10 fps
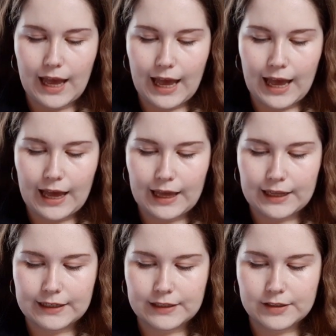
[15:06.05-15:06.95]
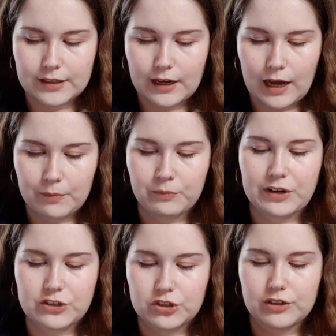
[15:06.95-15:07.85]
And um,
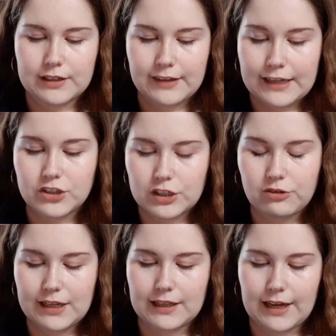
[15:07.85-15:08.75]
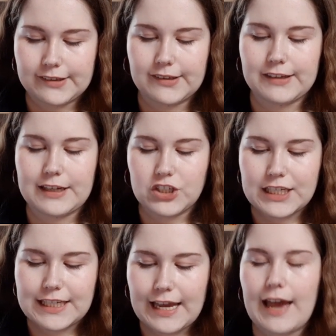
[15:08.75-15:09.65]
when she then she realizes that
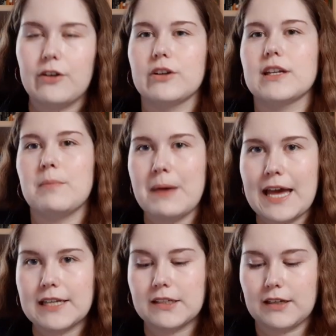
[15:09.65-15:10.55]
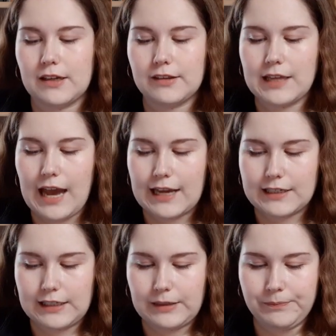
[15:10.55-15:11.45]
she cannot abandon the
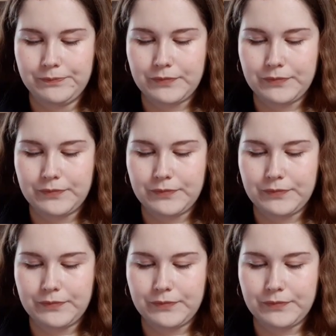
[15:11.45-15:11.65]
Andii